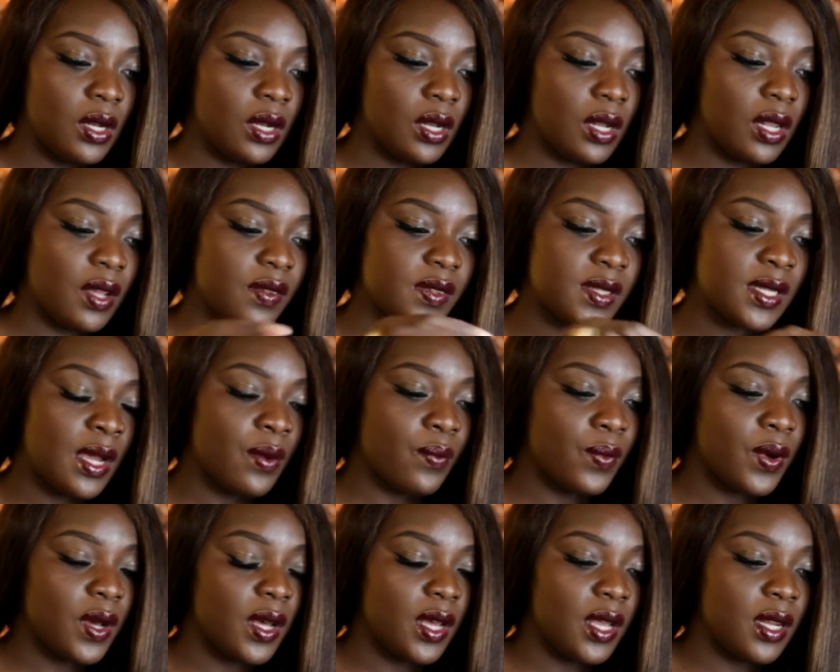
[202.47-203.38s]
Love that
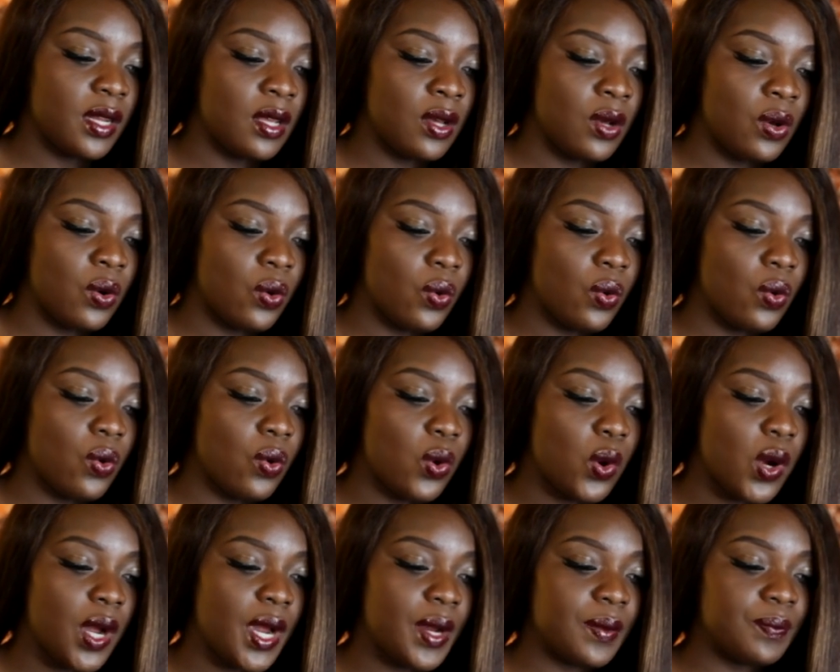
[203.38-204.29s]
one.
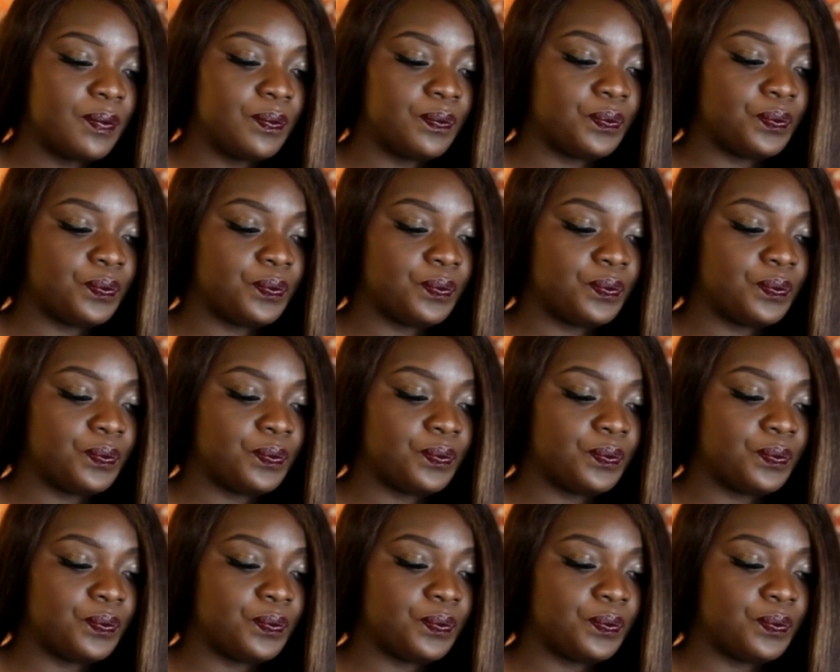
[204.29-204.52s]
Or